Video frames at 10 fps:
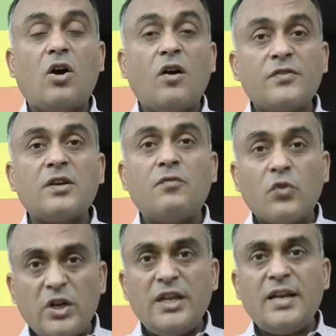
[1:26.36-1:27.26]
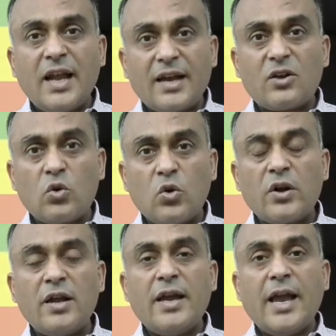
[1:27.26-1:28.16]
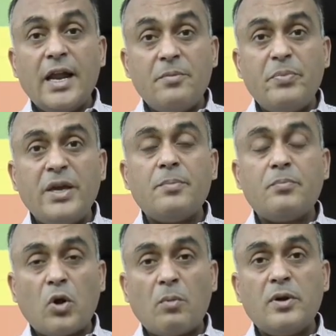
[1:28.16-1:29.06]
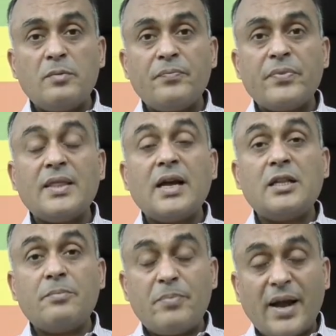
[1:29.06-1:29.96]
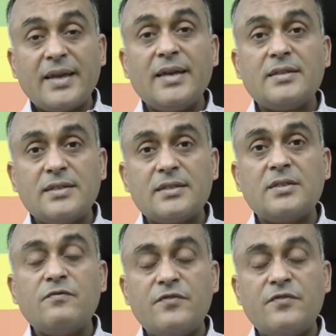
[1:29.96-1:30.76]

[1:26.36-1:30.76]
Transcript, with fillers: of the 14 lakh crore NPA problem that the banking system